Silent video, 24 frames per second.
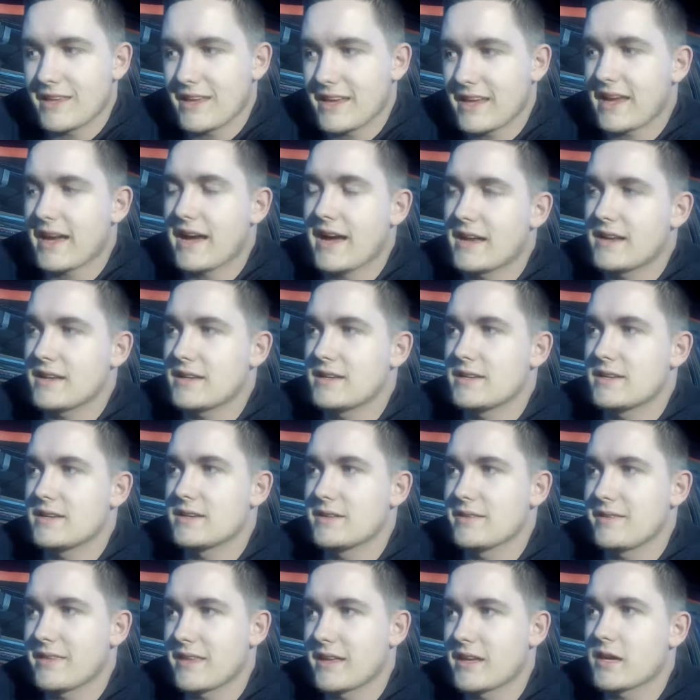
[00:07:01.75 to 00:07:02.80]
you
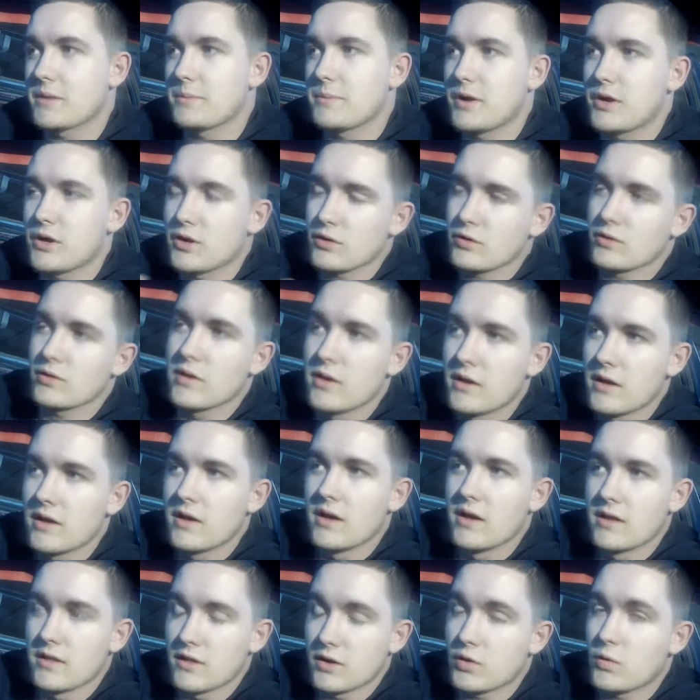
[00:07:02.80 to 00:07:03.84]
gotta think about
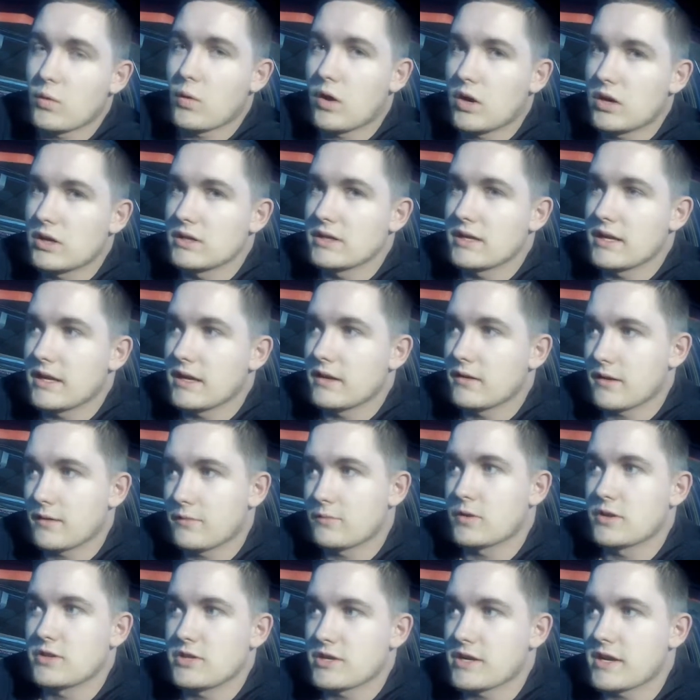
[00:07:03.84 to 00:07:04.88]
the quality
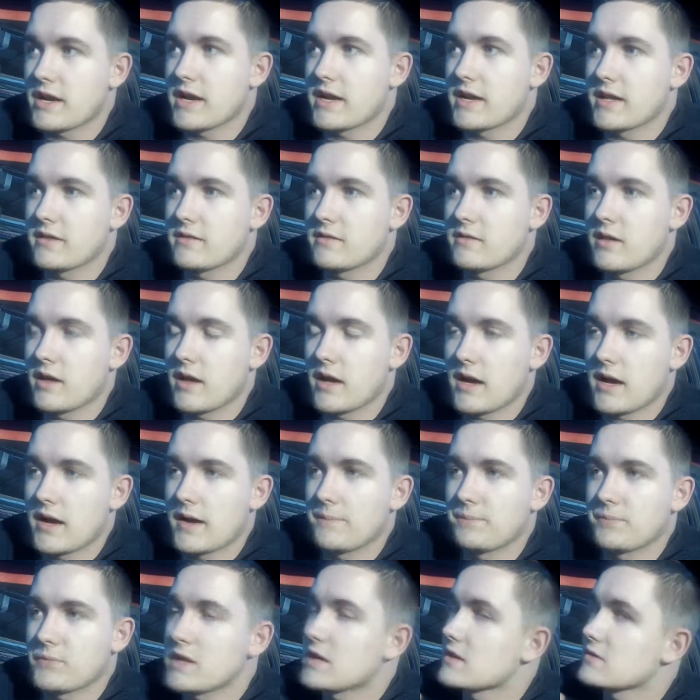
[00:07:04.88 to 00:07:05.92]
of what you're getting.
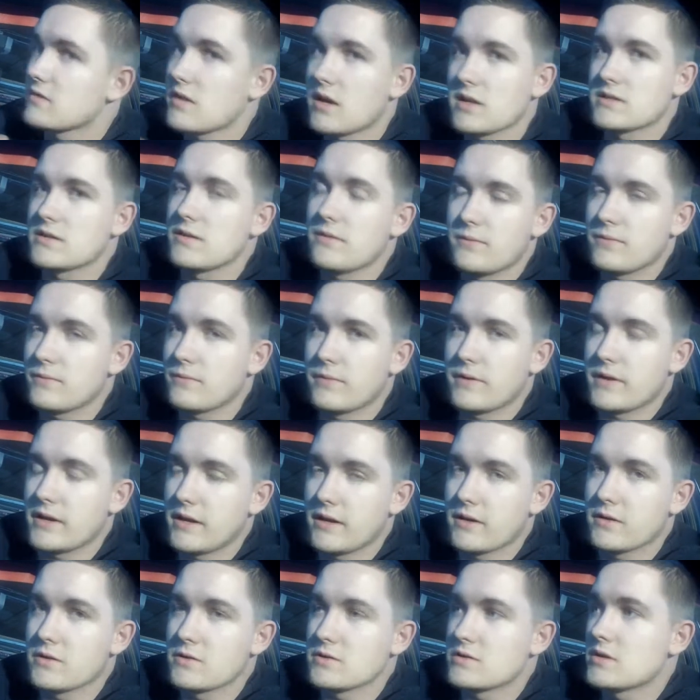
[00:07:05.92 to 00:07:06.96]
There's lots of
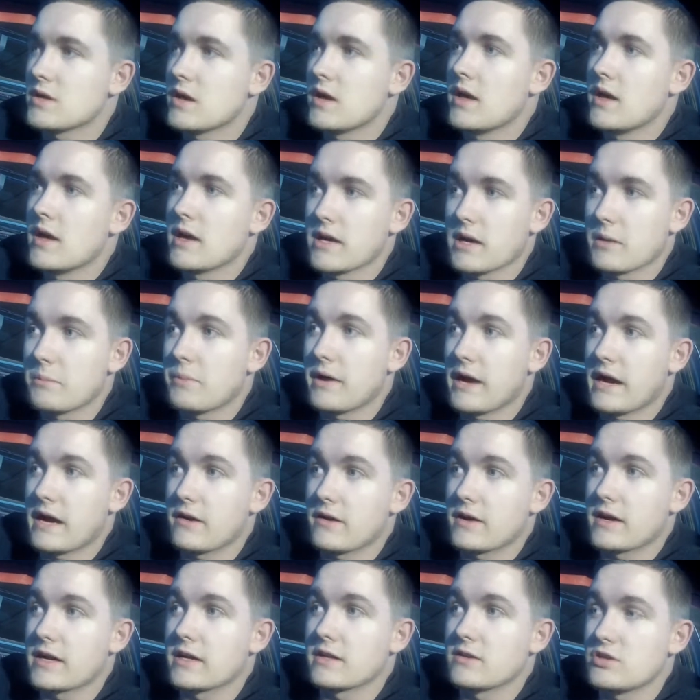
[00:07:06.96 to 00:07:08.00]
videos
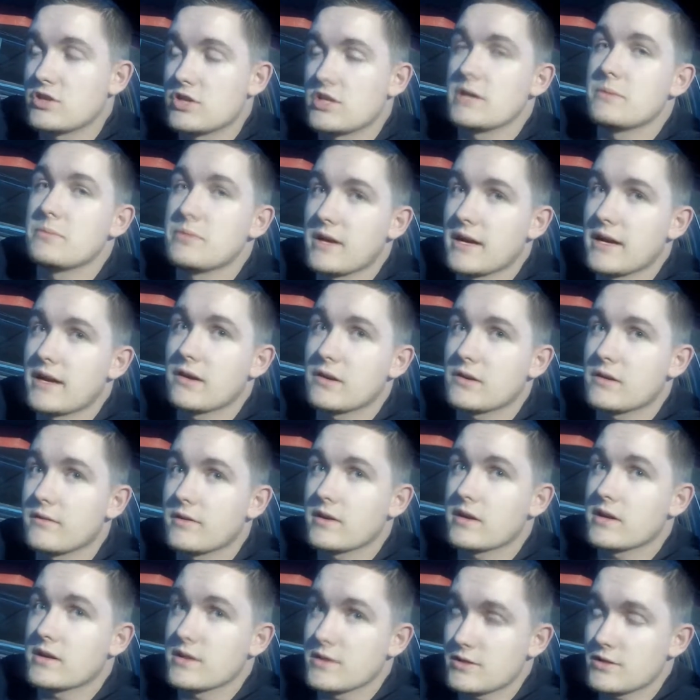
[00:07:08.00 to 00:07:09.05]
comparing cheap line-out
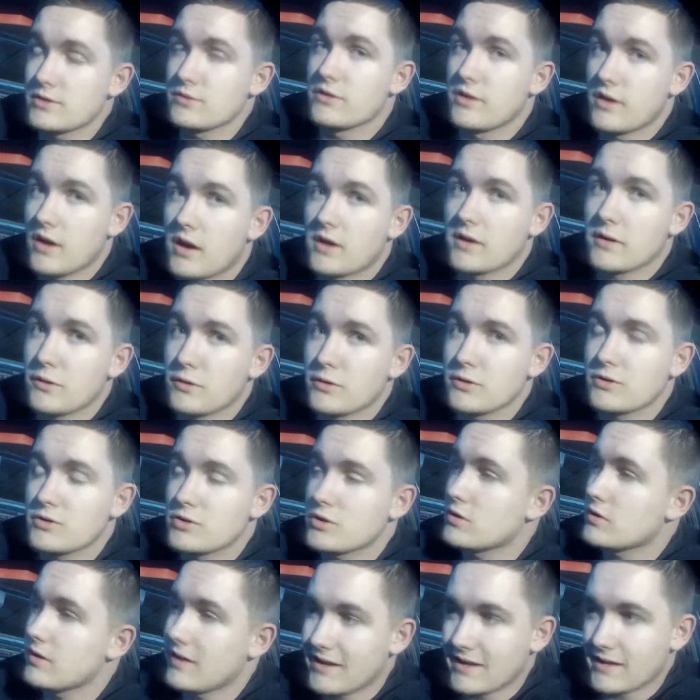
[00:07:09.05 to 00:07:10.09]
converters to the audio
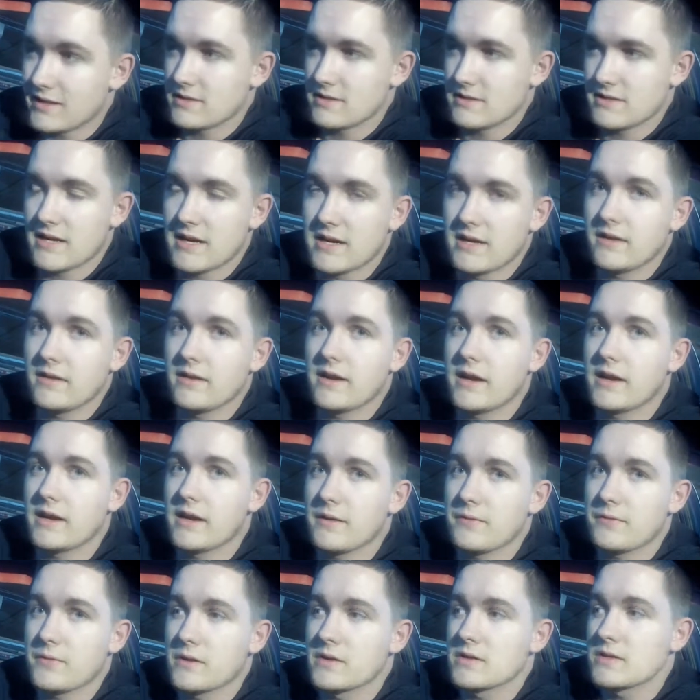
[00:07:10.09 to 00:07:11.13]
control, and there's a night and day
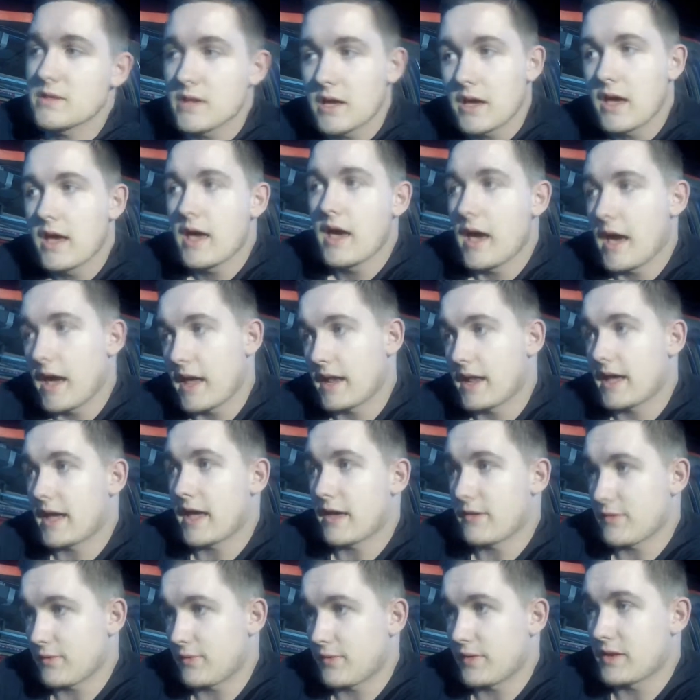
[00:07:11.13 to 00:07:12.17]
difference, and I
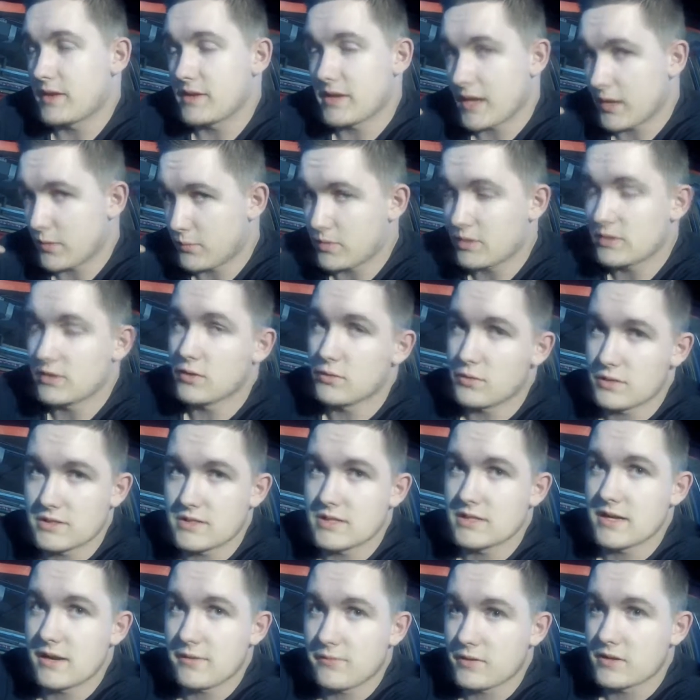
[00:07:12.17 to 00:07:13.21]
have a feeling I will notice
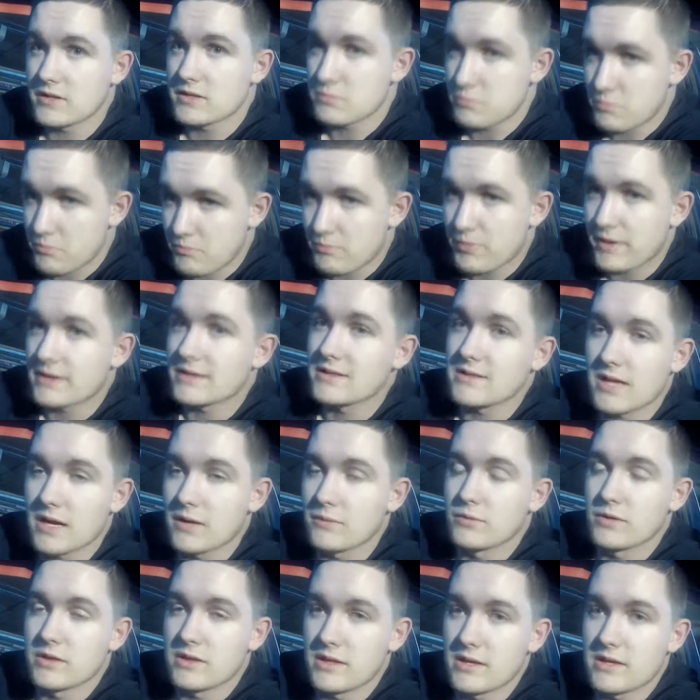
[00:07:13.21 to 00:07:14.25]
the difference big
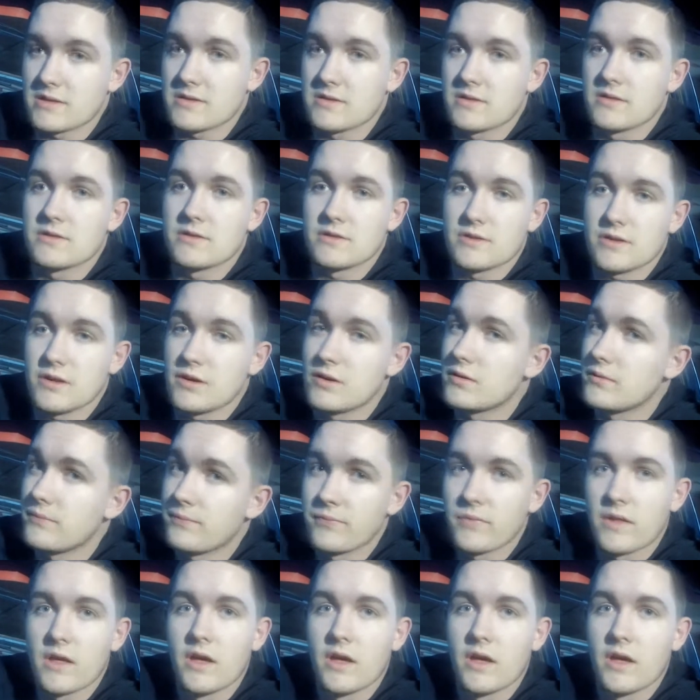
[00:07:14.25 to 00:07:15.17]
time with this. So